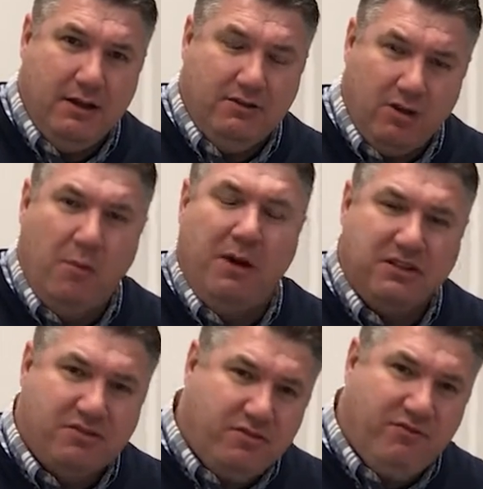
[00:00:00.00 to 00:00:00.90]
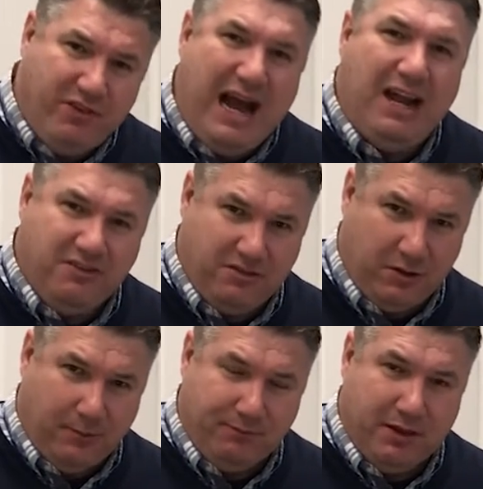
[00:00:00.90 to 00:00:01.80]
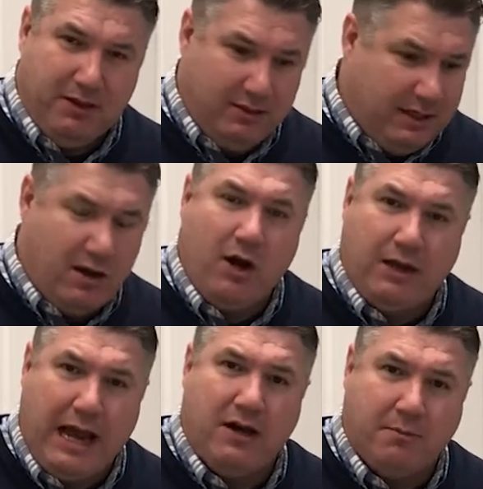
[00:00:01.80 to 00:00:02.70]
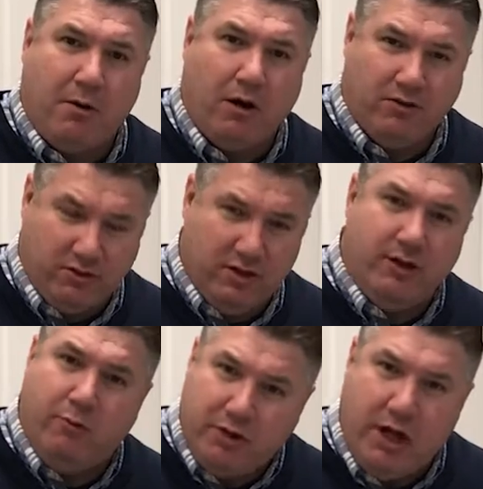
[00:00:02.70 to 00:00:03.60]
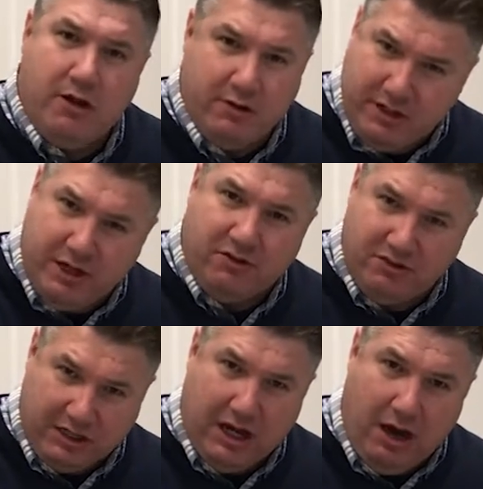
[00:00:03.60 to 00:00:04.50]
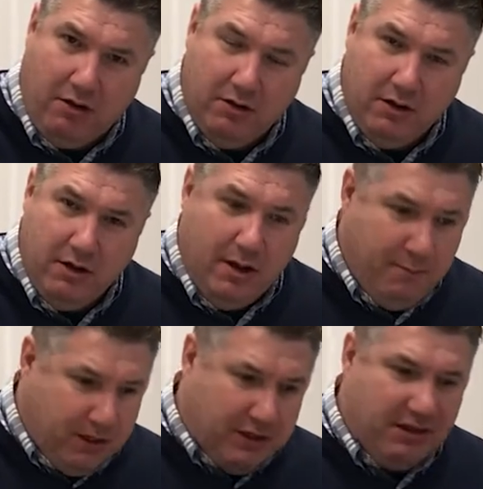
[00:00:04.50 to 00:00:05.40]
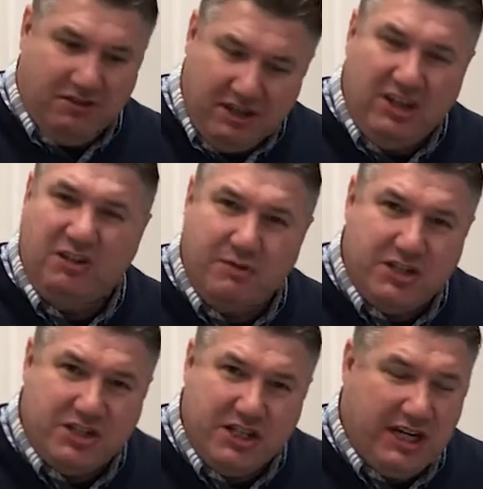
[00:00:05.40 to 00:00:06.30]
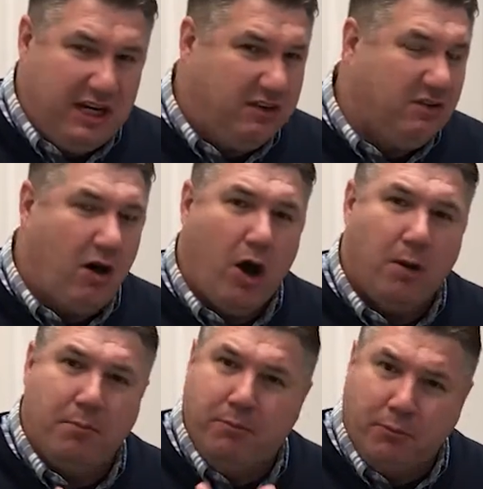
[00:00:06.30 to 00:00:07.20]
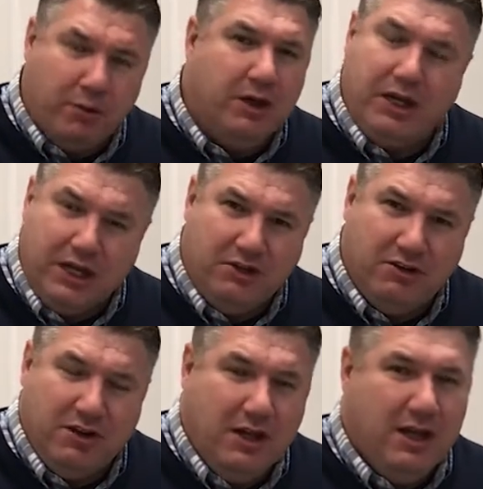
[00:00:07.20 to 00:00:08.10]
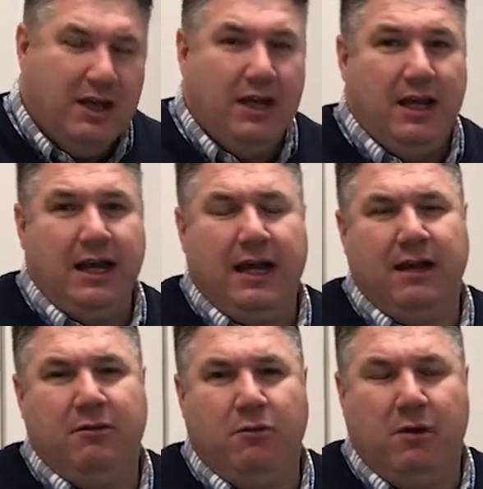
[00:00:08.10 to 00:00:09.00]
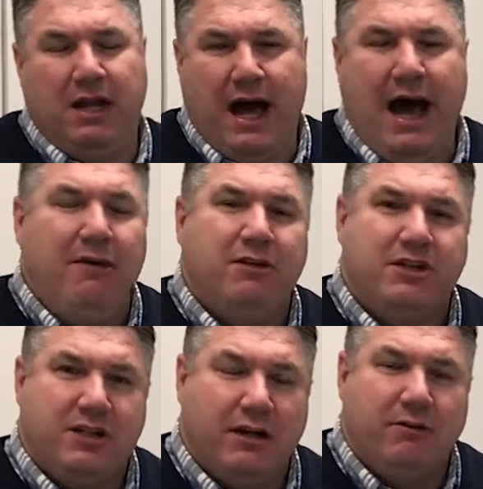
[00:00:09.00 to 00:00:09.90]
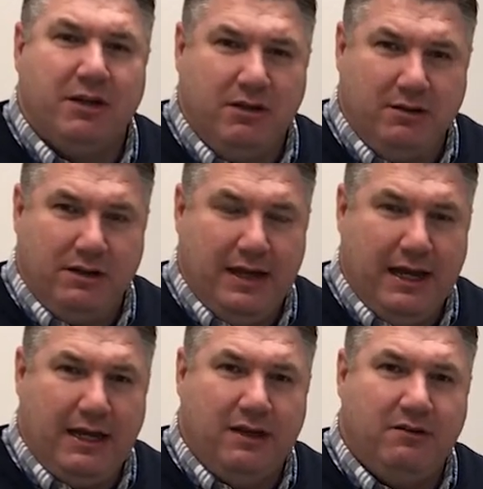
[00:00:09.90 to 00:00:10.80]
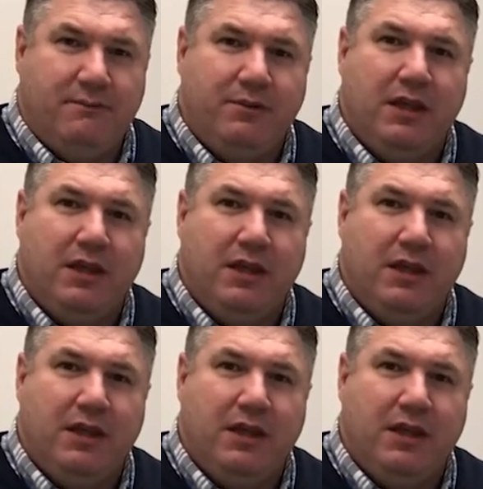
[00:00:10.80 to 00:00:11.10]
so much faster than our counterparts could 100 years ago, because these machines are brilliant. And what I would share with you today is,